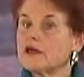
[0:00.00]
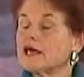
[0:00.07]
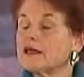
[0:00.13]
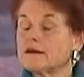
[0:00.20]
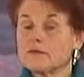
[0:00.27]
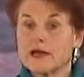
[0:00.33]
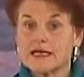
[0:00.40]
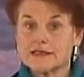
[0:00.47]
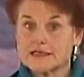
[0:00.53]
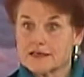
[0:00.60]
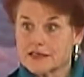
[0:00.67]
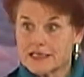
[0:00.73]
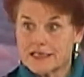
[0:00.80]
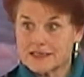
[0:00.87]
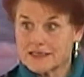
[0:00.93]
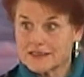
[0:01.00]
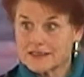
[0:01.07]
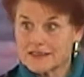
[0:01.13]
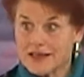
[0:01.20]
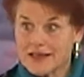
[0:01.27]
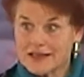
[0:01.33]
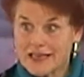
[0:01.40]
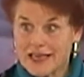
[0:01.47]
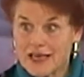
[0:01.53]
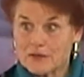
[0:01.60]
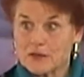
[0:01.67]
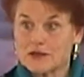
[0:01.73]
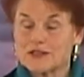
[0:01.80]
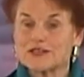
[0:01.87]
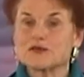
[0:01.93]
And amazingly, he didn't die in the
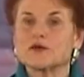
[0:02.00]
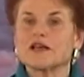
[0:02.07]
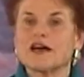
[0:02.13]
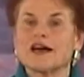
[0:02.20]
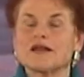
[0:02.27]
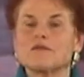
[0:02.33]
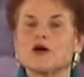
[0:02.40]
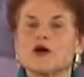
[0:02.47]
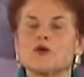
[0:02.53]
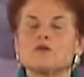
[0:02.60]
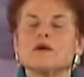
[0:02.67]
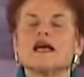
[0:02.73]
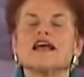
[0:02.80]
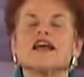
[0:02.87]
ambulance. We got him home.